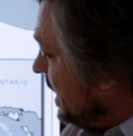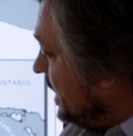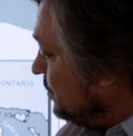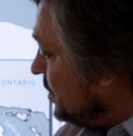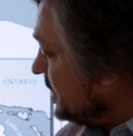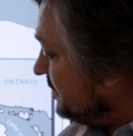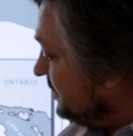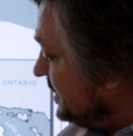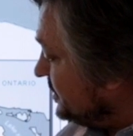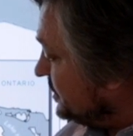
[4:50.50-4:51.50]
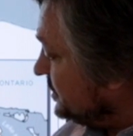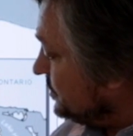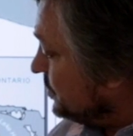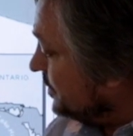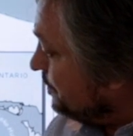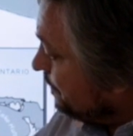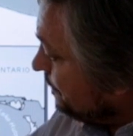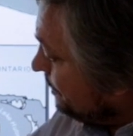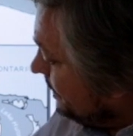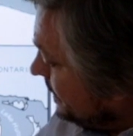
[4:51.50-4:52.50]
And water features or
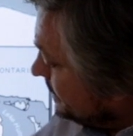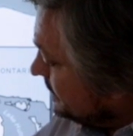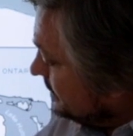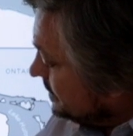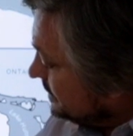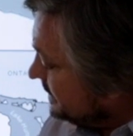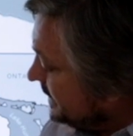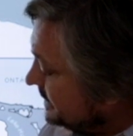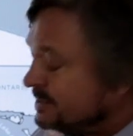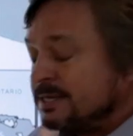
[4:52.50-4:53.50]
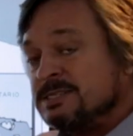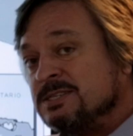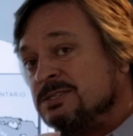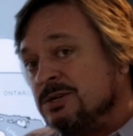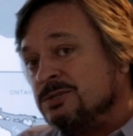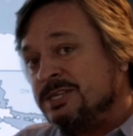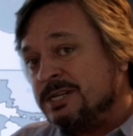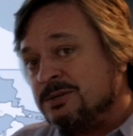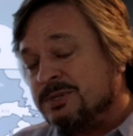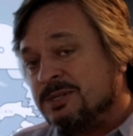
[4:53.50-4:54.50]
text that is
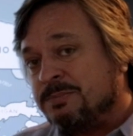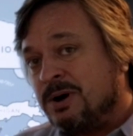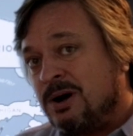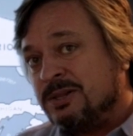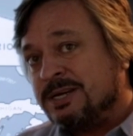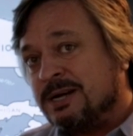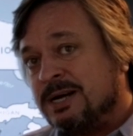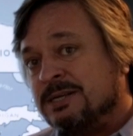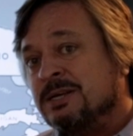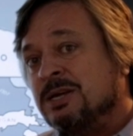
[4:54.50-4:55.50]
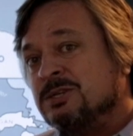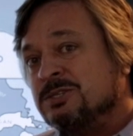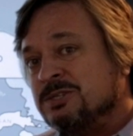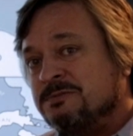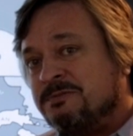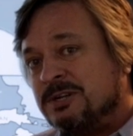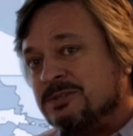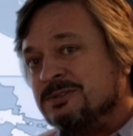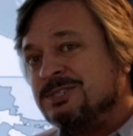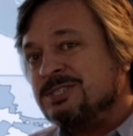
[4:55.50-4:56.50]
associated with the polygon should
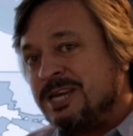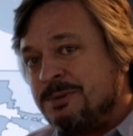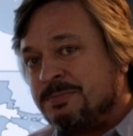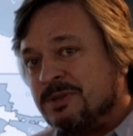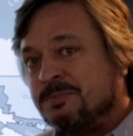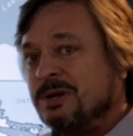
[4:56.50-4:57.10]
follow the shape of the